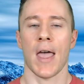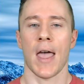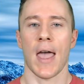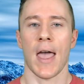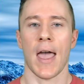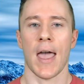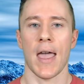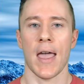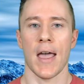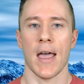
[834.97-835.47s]

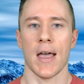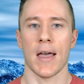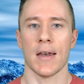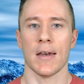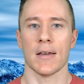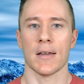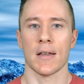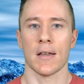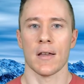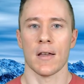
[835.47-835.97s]

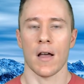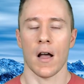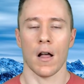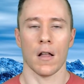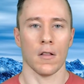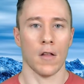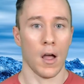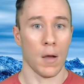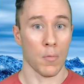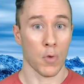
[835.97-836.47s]
and a
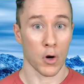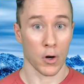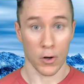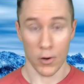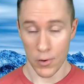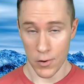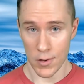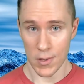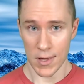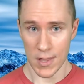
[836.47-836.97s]
lot more
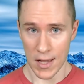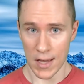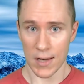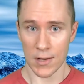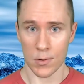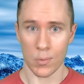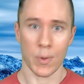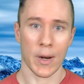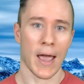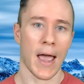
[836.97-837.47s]
good
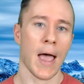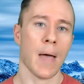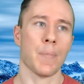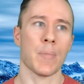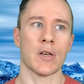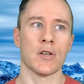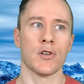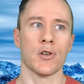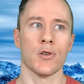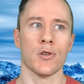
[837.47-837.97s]
things would
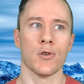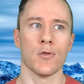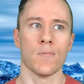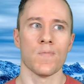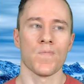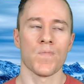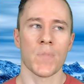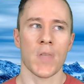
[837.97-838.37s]
happen to you,